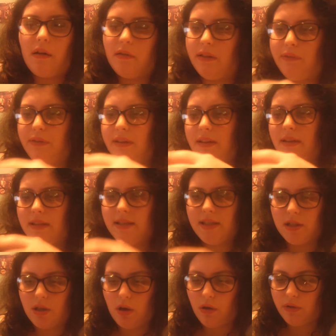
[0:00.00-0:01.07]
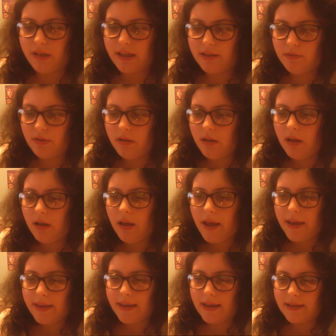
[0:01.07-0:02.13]
I think this is the All Night one.
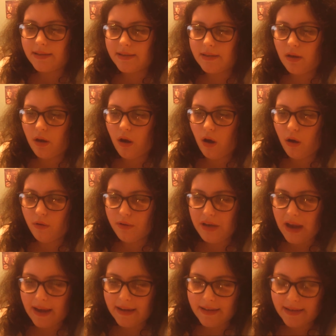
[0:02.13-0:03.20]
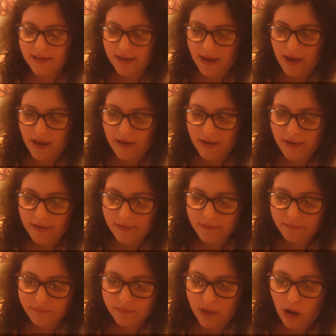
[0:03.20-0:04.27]
Yes, the All Nighter
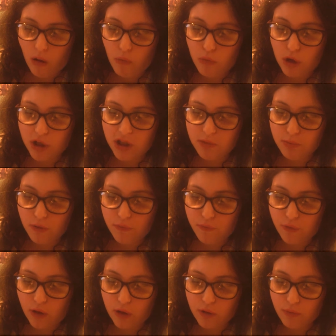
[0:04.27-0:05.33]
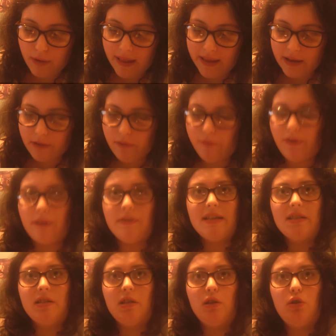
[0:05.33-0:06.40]
waterproof long wear liquid
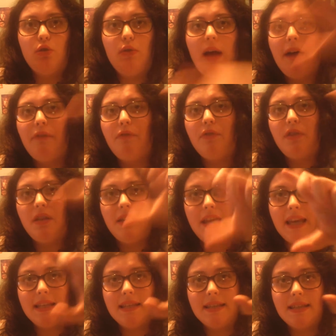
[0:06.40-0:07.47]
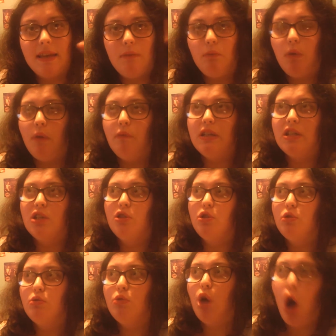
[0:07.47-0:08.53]
foundation. I do have the Naked Skin one, which I
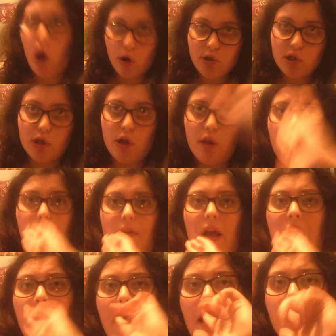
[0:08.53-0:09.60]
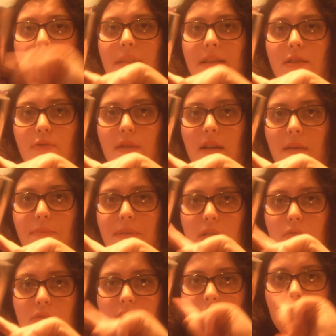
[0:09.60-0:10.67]
do also love, but this one I've been
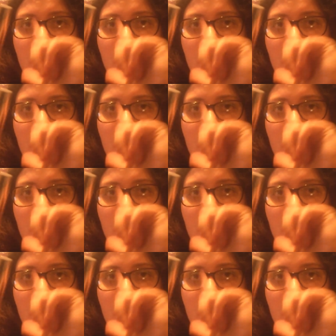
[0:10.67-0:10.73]
using